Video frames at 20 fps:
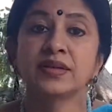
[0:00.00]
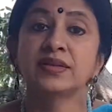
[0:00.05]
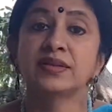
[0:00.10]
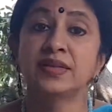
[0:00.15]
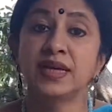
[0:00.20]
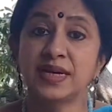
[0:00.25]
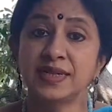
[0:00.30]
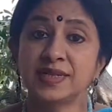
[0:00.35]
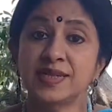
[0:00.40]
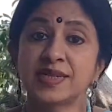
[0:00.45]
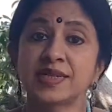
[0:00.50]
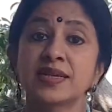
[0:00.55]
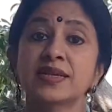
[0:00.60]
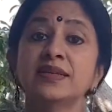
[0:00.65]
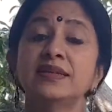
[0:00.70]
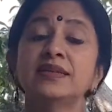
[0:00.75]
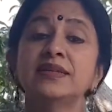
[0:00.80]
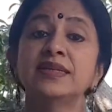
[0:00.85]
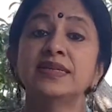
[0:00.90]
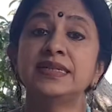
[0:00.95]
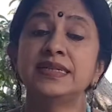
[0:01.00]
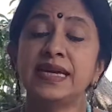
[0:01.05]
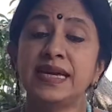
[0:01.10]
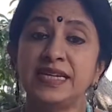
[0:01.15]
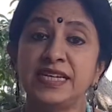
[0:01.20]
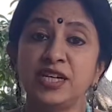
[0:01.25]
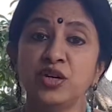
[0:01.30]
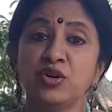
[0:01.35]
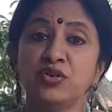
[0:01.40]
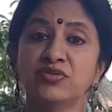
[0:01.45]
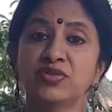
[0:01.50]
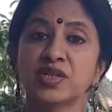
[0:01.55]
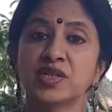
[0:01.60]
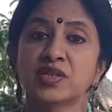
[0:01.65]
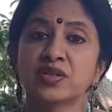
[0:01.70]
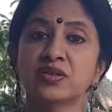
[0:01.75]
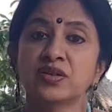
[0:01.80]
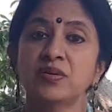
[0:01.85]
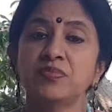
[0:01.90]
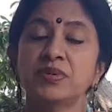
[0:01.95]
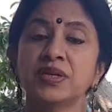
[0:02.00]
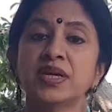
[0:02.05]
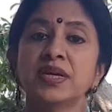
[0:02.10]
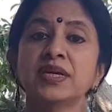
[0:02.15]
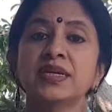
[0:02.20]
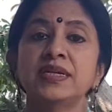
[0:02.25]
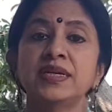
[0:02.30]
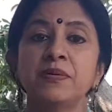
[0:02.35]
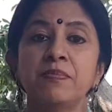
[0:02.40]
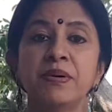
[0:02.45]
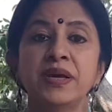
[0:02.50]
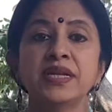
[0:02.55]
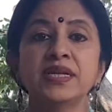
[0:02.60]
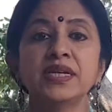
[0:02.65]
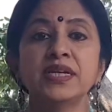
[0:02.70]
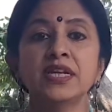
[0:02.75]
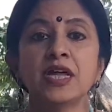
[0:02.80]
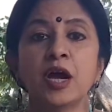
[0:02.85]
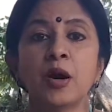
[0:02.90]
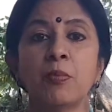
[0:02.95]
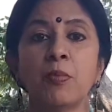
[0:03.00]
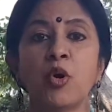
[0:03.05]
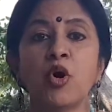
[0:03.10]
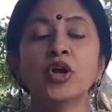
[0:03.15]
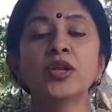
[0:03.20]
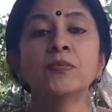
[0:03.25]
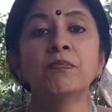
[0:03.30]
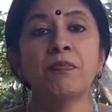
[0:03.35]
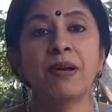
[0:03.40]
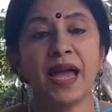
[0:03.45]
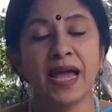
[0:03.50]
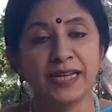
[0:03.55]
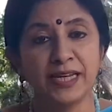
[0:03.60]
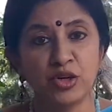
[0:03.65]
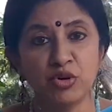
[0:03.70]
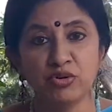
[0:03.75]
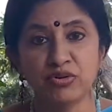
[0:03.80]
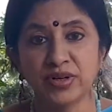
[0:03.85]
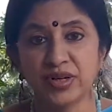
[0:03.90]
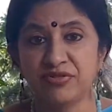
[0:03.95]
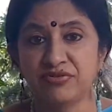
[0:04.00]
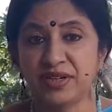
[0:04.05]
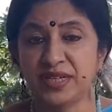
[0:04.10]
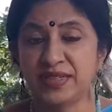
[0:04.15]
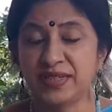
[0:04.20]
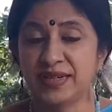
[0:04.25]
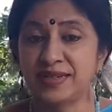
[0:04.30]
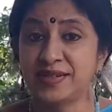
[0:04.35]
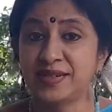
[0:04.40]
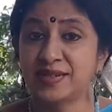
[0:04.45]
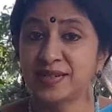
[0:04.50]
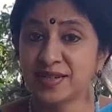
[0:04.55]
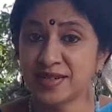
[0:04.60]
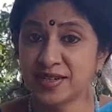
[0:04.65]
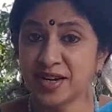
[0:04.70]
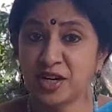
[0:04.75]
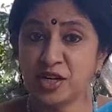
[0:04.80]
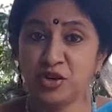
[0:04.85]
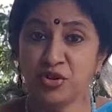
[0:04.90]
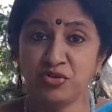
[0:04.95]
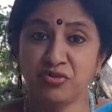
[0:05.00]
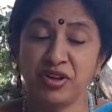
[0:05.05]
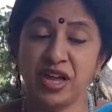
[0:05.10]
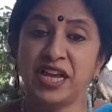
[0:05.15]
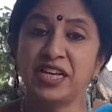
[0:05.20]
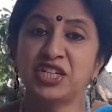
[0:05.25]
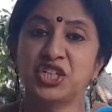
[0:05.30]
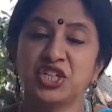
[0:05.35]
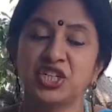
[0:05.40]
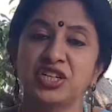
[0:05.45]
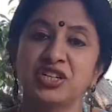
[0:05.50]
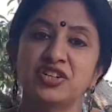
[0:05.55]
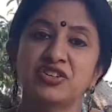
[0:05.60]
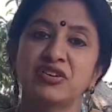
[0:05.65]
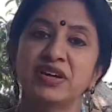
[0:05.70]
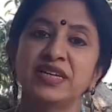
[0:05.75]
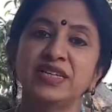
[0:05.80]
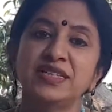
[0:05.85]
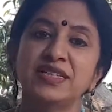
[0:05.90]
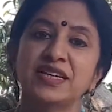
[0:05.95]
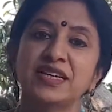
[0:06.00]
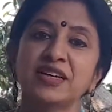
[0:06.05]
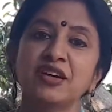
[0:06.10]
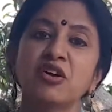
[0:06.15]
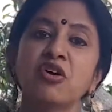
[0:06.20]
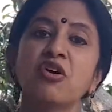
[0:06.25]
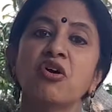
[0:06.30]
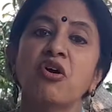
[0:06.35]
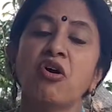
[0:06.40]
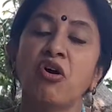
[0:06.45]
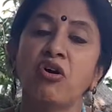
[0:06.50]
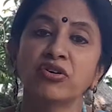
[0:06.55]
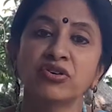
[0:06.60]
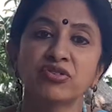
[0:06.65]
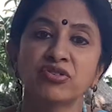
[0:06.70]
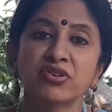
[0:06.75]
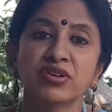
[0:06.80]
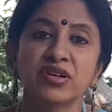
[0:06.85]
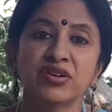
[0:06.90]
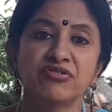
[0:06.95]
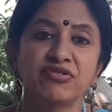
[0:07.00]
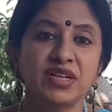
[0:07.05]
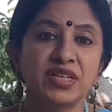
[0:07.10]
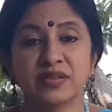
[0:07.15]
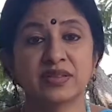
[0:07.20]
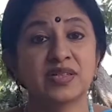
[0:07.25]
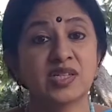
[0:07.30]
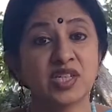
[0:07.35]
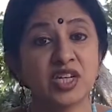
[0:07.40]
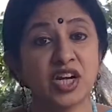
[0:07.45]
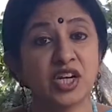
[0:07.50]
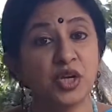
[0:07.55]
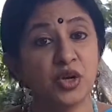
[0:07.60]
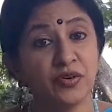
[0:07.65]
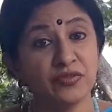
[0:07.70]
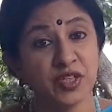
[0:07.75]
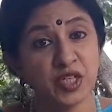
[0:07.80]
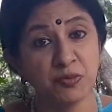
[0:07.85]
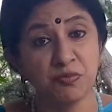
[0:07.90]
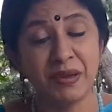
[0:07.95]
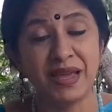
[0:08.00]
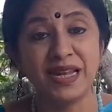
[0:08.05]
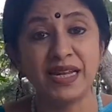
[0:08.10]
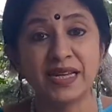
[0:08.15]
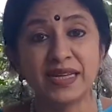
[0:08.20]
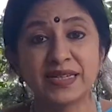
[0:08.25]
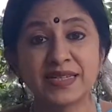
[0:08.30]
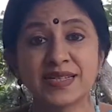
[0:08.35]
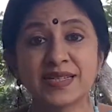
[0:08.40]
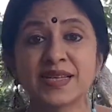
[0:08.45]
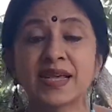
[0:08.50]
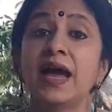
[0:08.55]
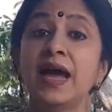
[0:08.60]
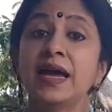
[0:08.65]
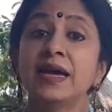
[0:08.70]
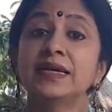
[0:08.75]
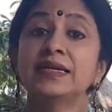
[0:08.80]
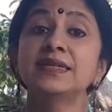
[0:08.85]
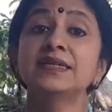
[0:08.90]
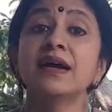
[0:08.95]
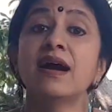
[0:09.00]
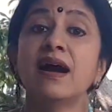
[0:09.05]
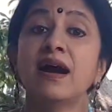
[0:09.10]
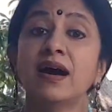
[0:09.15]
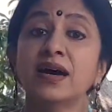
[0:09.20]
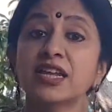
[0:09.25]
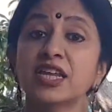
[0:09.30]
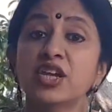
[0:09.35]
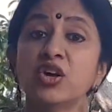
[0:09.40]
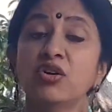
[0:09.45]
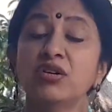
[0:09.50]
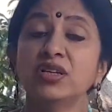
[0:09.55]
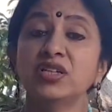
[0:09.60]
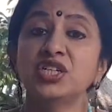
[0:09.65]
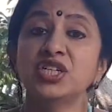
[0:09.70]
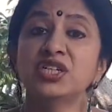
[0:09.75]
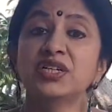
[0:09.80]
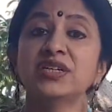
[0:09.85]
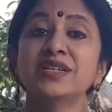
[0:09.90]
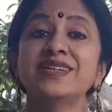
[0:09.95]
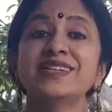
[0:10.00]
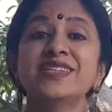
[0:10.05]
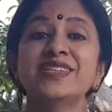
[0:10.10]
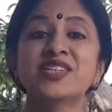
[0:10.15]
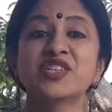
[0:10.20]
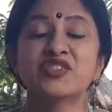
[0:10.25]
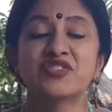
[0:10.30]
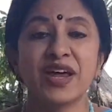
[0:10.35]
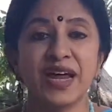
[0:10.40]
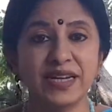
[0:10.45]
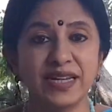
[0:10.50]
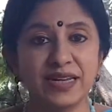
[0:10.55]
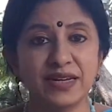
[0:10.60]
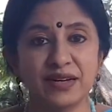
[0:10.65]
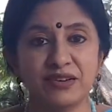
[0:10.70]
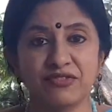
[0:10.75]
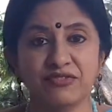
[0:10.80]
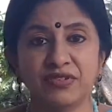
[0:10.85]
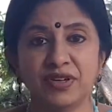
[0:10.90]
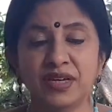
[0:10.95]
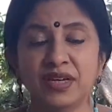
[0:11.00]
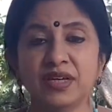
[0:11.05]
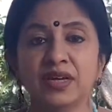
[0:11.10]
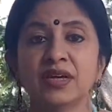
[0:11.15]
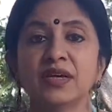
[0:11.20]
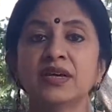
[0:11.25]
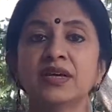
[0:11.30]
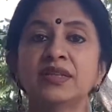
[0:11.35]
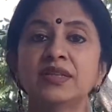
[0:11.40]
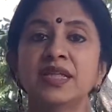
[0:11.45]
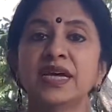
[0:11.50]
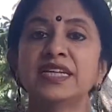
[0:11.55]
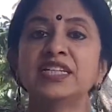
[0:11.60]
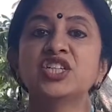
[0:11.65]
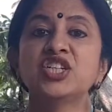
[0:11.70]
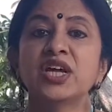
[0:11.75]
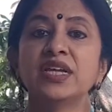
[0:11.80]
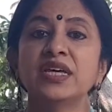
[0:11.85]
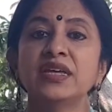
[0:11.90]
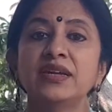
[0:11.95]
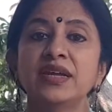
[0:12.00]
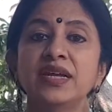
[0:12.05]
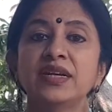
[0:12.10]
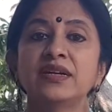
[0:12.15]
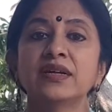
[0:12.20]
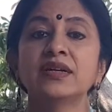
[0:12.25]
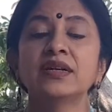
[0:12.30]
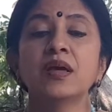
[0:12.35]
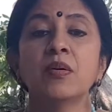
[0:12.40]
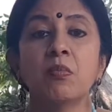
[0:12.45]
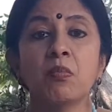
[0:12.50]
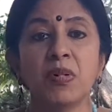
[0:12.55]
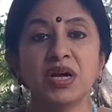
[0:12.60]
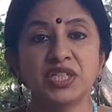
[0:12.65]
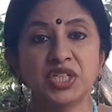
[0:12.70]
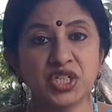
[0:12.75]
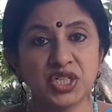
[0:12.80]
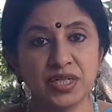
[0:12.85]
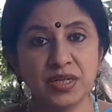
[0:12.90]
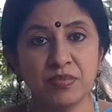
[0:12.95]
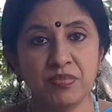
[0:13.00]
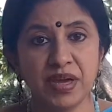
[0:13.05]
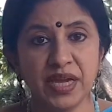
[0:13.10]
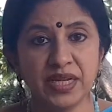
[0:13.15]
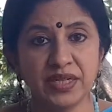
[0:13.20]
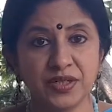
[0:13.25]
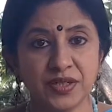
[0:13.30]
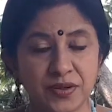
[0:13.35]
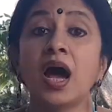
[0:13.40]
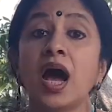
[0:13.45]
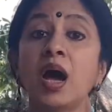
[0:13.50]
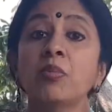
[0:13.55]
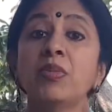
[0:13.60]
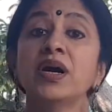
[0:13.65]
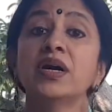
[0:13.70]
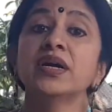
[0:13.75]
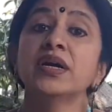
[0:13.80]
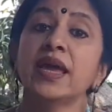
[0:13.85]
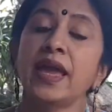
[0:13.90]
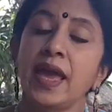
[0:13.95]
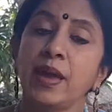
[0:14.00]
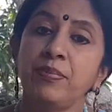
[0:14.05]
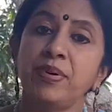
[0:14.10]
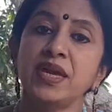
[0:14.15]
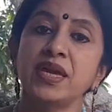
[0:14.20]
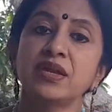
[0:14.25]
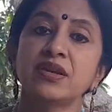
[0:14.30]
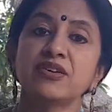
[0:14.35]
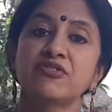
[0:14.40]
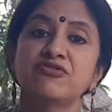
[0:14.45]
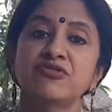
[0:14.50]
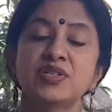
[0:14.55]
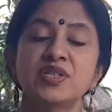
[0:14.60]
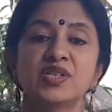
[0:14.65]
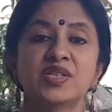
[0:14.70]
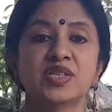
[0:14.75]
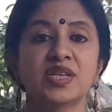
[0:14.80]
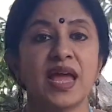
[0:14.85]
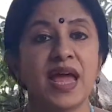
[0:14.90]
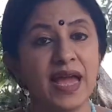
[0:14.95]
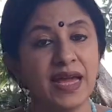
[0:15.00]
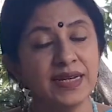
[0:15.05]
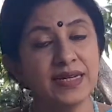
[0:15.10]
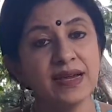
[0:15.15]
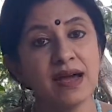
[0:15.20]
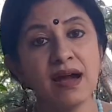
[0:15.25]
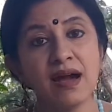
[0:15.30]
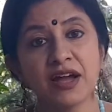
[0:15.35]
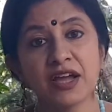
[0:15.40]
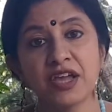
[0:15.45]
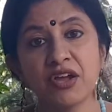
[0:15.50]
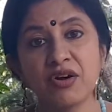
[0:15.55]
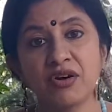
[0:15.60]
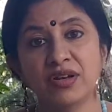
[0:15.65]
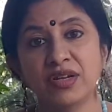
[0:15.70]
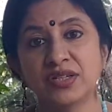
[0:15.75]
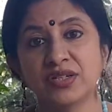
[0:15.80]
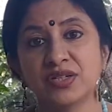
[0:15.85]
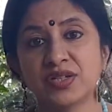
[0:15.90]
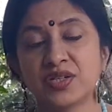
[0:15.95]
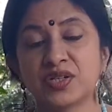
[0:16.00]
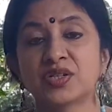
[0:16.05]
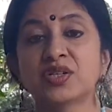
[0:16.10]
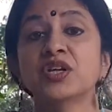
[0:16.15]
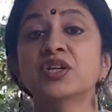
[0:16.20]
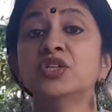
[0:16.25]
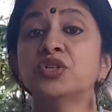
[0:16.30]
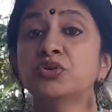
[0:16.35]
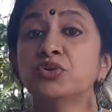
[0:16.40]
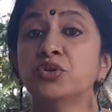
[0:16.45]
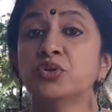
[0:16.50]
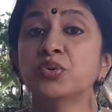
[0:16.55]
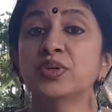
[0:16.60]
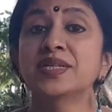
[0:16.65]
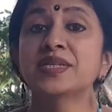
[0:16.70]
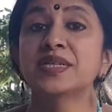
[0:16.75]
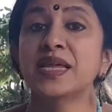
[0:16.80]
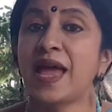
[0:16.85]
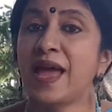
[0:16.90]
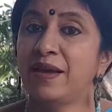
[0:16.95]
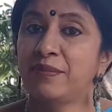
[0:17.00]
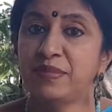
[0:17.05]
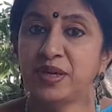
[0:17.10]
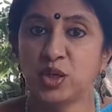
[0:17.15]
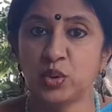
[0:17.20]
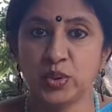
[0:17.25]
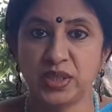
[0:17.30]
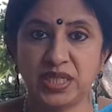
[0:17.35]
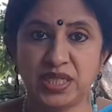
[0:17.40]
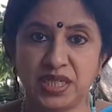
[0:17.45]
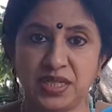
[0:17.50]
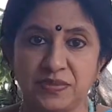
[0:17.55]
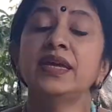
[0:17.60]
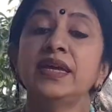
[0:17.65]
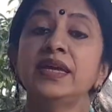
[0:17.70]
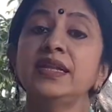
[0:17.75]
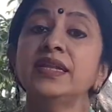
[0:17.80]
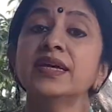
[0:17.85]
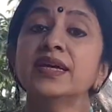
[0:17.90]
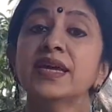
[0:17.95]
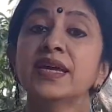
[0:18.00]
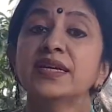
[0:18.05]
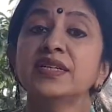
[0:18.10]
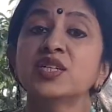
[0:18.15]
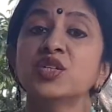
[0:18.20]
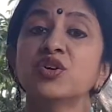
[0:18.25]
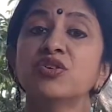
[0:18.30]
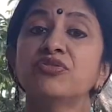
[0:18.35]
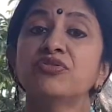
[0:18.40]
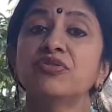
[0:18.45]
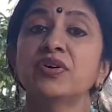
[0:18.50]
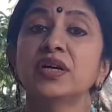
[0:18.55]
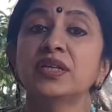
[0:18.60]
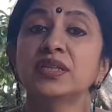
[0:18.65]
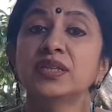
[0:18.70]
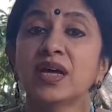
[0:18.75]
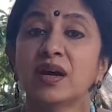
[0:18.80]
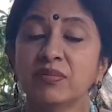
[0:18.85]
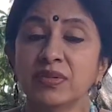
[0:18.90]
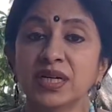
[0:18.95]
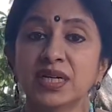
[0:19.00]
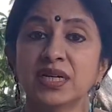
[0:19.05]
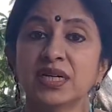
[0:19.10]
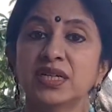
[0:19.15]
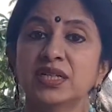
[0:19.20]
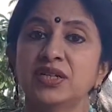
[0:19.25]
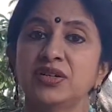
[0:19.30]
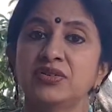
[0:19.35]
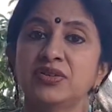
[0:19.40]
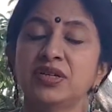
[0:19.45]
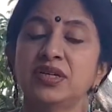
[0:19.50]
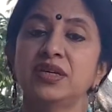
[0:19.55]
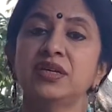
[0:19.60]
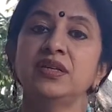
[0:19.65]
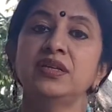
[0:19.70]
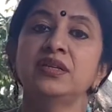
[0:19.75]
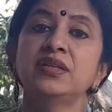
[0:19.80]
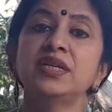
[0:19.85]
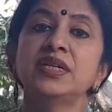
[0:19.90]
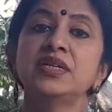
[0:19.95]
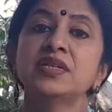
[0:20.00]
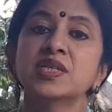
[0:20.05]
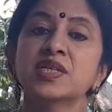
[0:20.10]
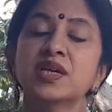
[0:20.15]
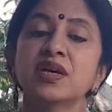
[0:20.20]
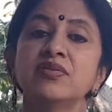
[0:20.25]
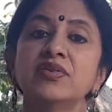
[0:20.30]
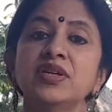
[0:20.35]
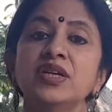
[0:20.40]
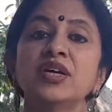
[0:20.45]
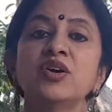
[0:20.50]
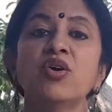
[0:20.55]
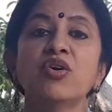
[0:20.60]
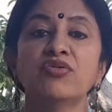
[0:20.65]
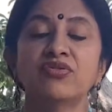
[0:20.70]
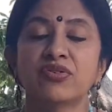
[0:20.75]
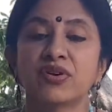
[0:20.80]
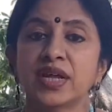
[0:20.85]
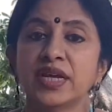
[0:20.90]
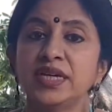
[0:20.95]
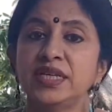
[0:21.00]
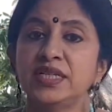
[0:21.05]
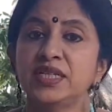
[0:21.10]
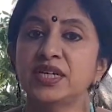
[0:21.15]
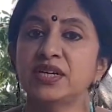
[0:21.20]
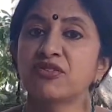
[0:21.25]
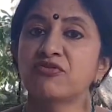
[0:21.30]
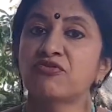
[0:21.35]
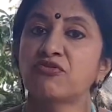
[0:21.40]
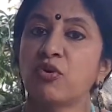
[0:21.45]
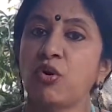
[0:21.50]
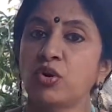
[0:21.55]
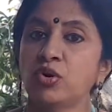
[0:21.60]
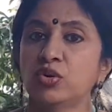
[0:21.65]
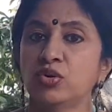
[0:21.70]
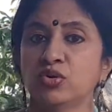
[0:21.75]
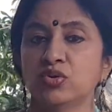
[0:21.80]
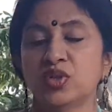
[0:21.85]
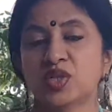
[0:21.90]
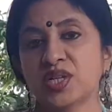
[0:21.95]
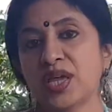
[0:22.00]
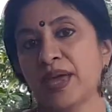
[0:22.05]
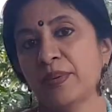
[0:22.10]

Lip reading: Thus, the dating of the script depended upon paleography, that is the study of ancient writing, orthography, the study of spellings, and archaeological stratigraphy that generated much debate among epigraphists and archaeologists due to its ambiguity. In the case of Tamil country, the discovery of writing follows a